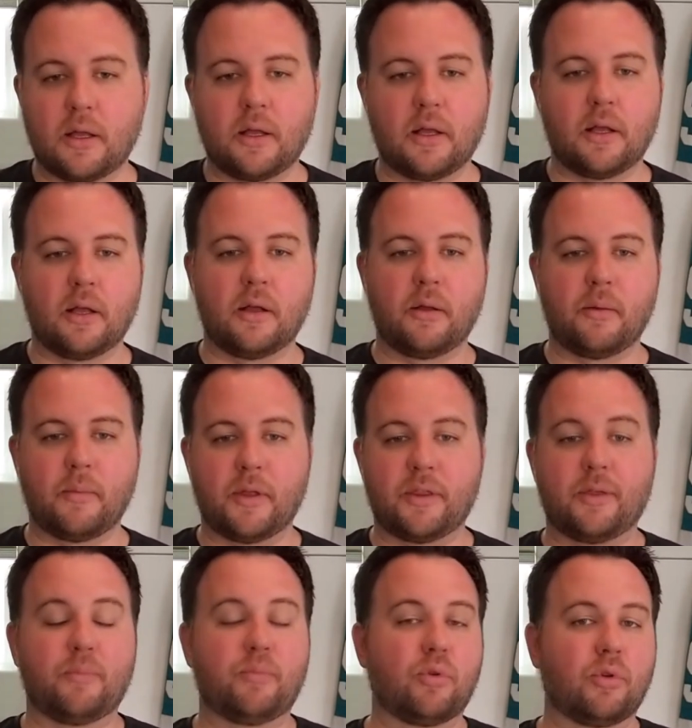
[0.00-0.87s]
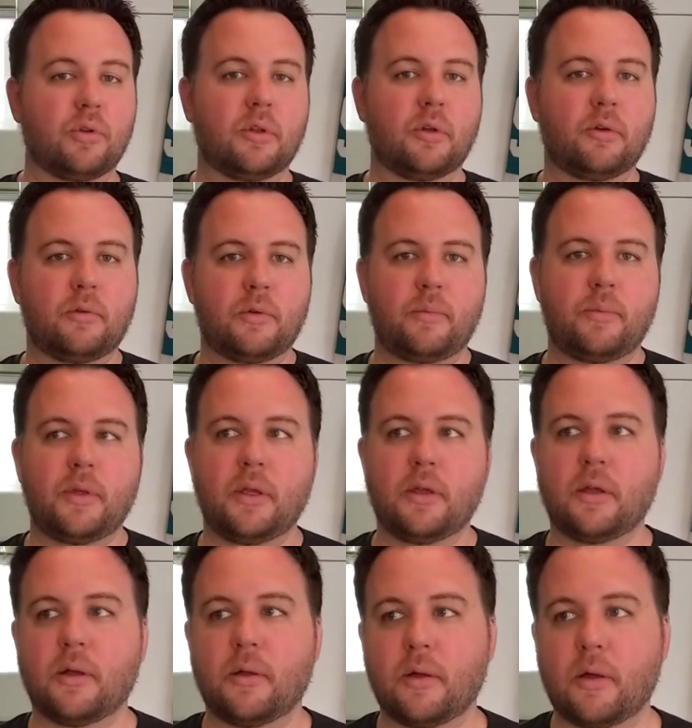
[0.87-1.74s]
I think Bordeleau would
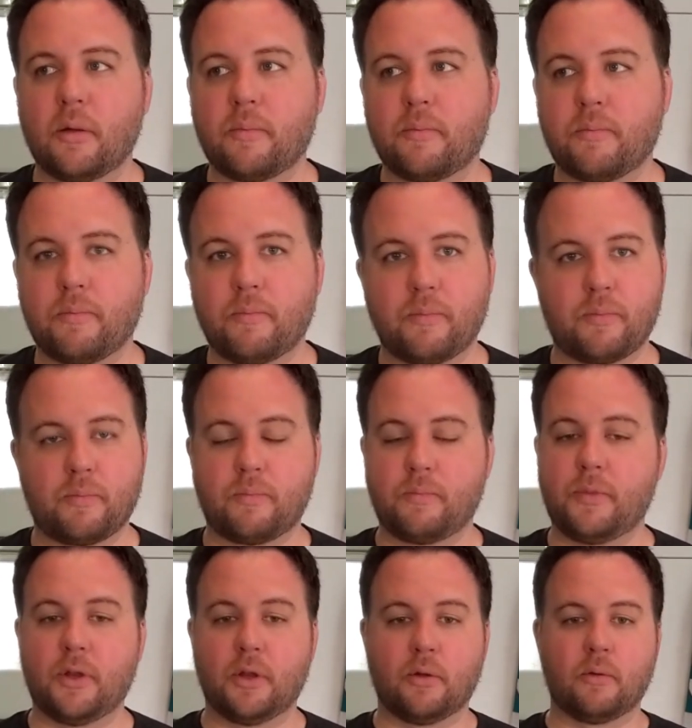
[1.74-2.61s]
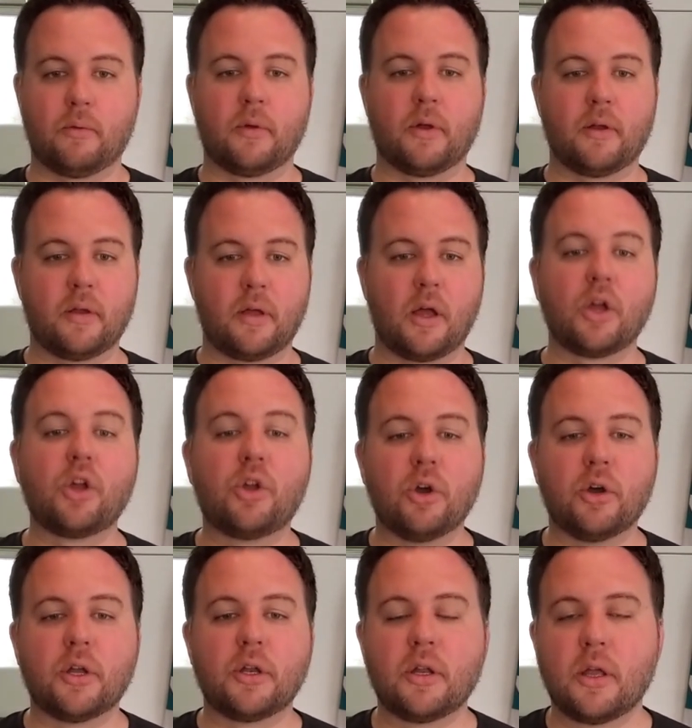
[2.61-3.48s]
be a
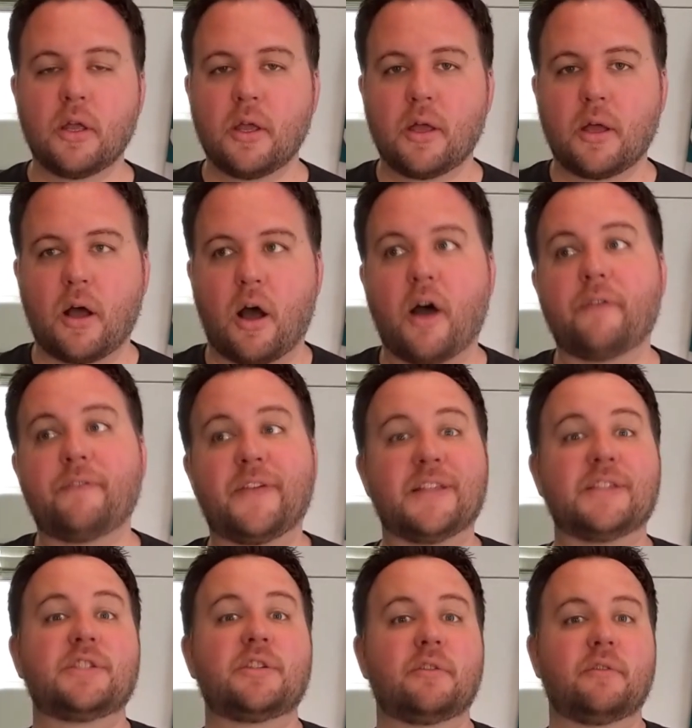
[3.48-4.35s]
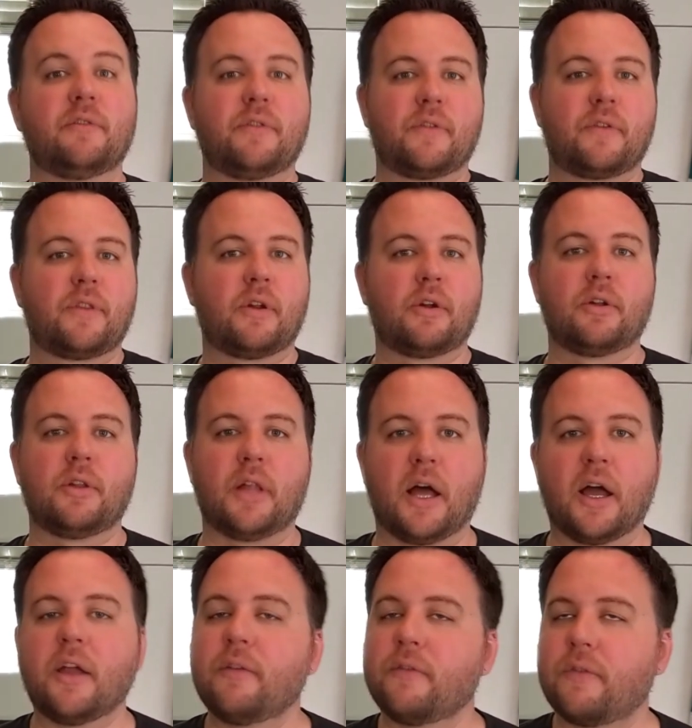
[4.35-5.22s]
good offensive third
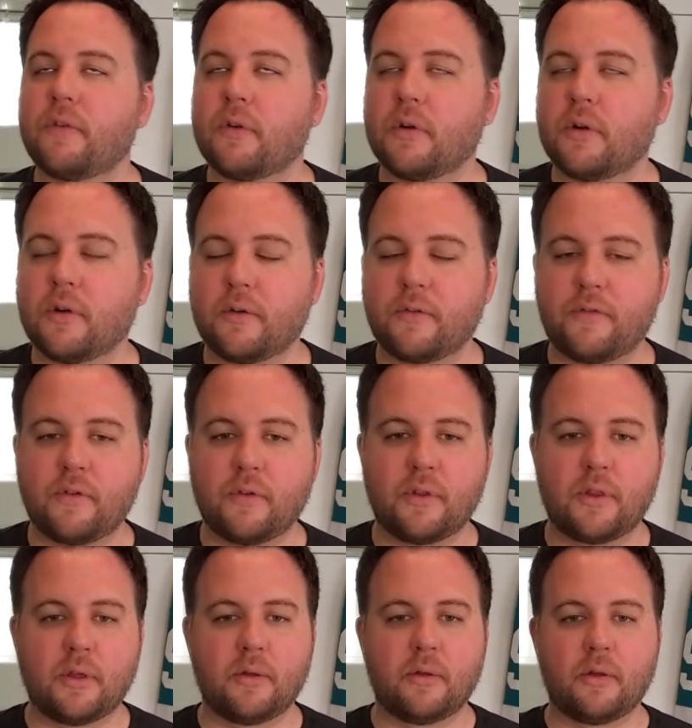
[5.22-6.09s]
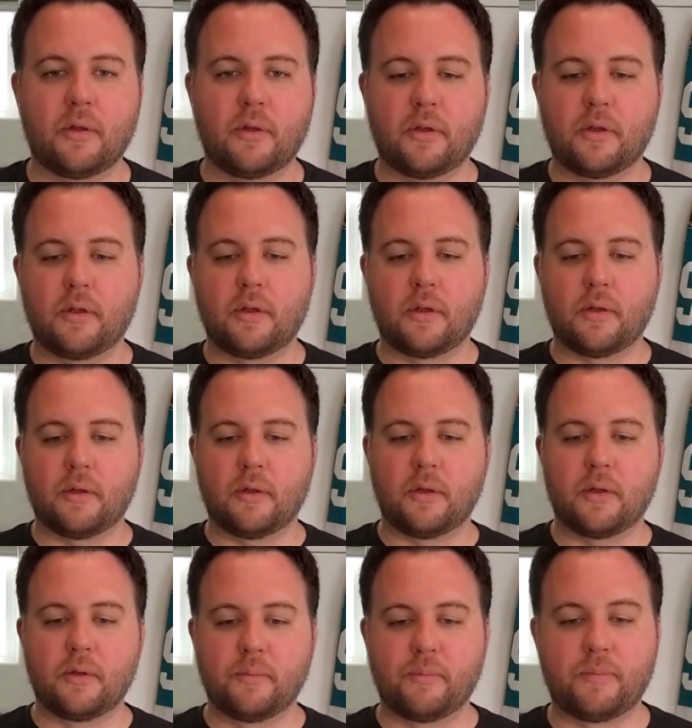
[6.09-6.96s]
line for
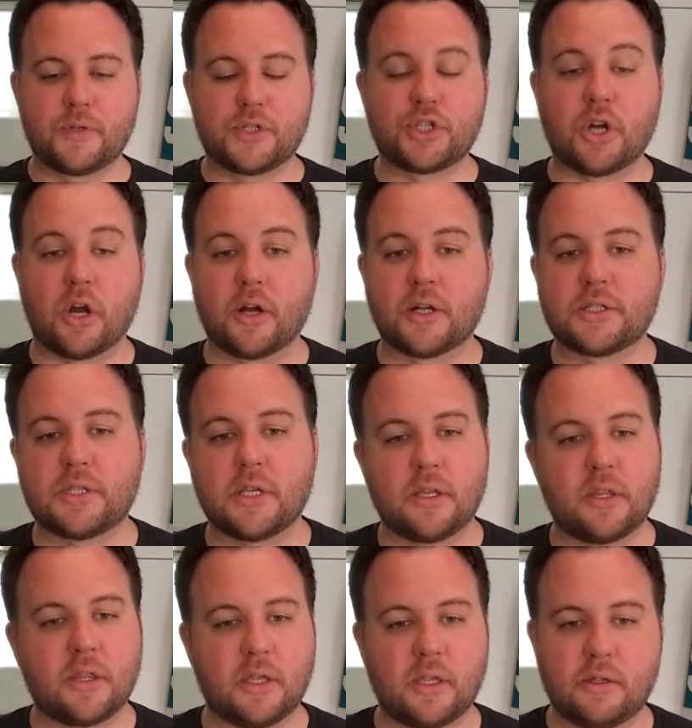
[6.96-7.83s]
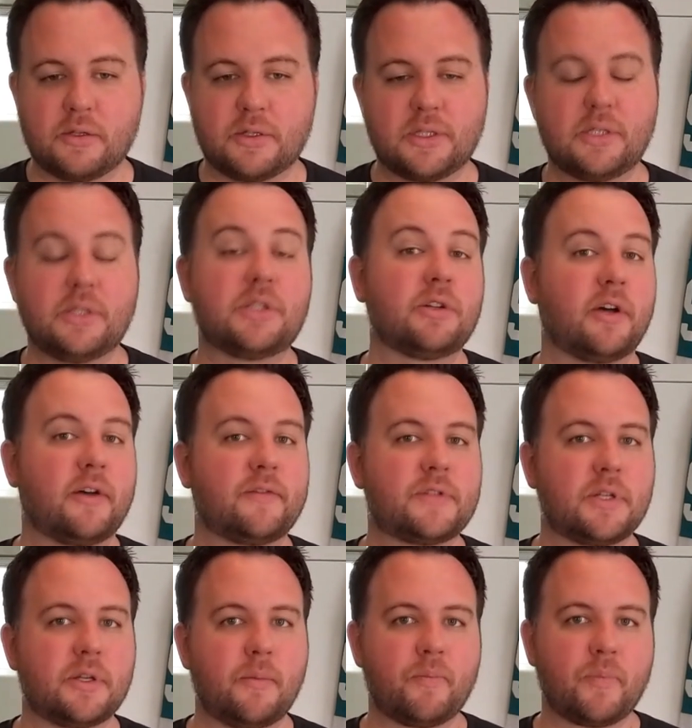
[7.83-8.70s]
the Sharks. I think you still have
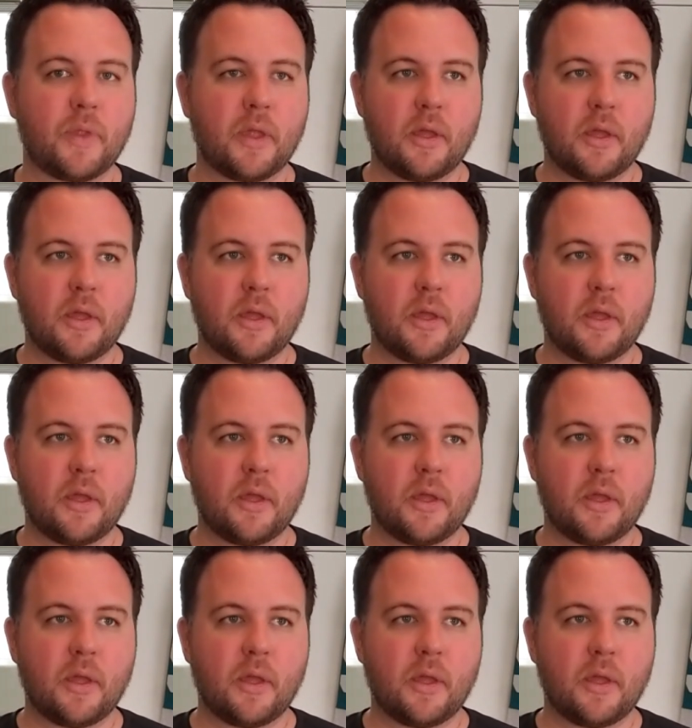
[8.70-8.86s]
to